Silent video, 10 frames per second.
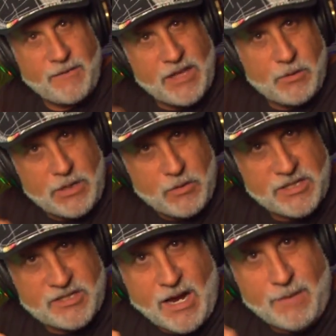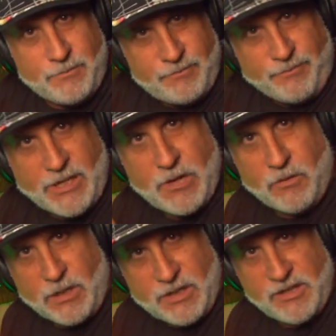Everything, it was stop, you
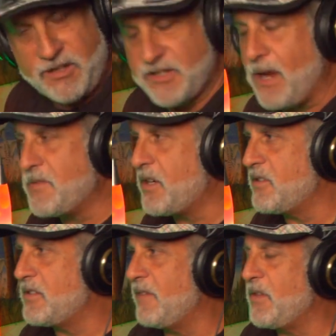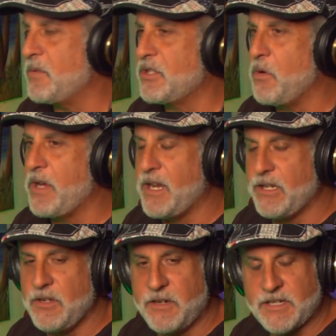know, uh, the stop, start stuff that was going on
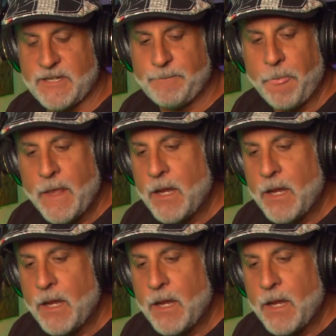in unison.